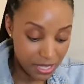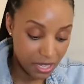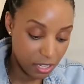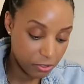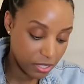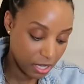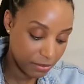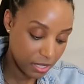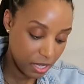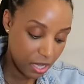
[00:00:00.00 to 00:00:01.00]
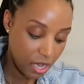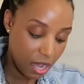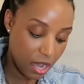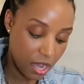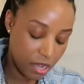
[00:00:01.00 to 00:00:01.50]
say a hundred times.
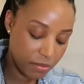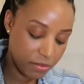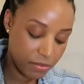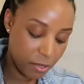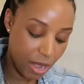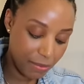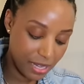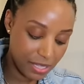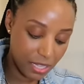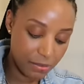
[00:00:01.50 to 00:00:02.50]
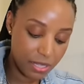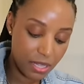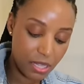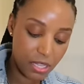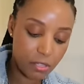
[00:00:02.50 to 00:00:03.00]
Um, so I'm gonna take them to
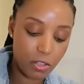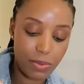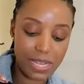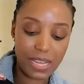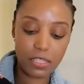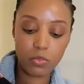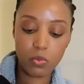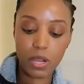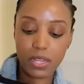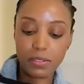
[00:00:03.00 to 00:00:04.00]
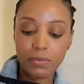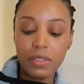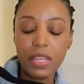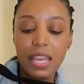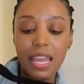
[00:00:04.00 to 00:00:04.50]
the cleaners on my next run
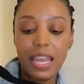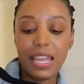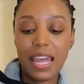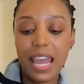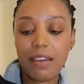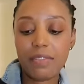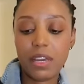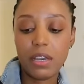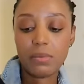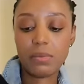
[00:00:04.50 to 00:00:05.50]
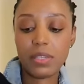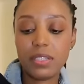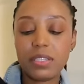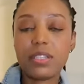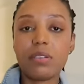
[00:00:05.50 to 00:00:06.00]
and have them
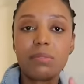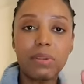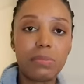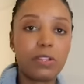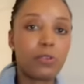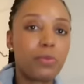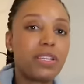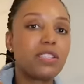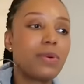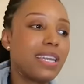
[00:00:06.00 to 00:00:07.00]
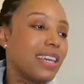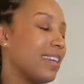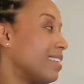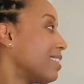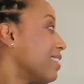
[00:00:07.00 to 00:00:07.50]
seal them up a little bit so I
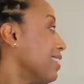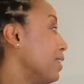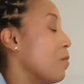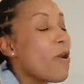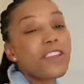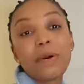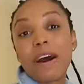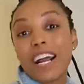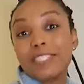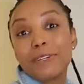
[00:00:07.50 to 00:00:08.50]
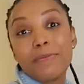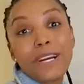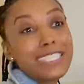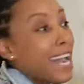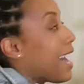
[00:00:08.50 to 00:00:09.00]
can wear them a hundred more